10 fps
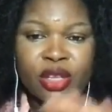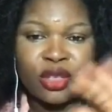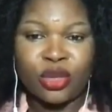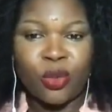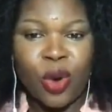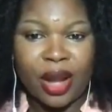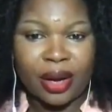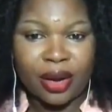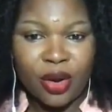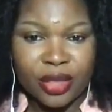So one,
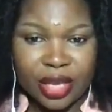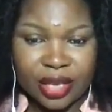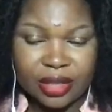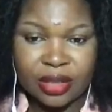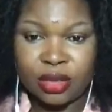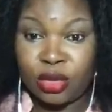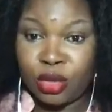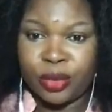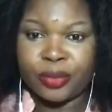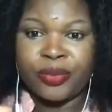content.
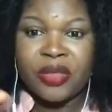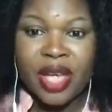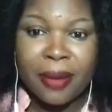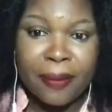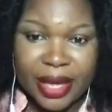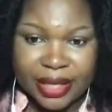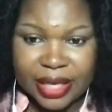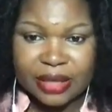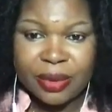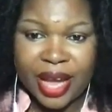Two, a
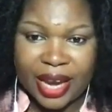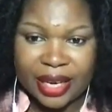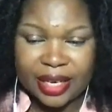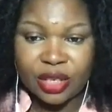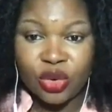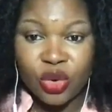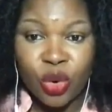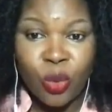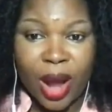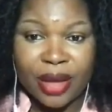message behind it. Know
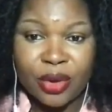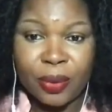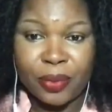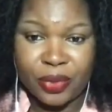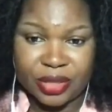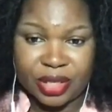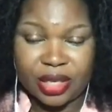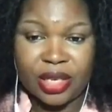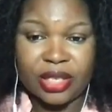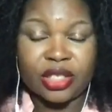why you're posting.
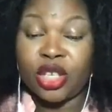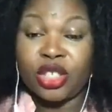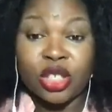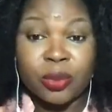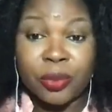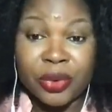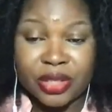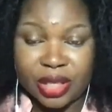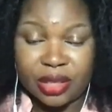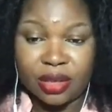It's not just
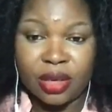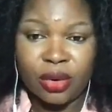posting.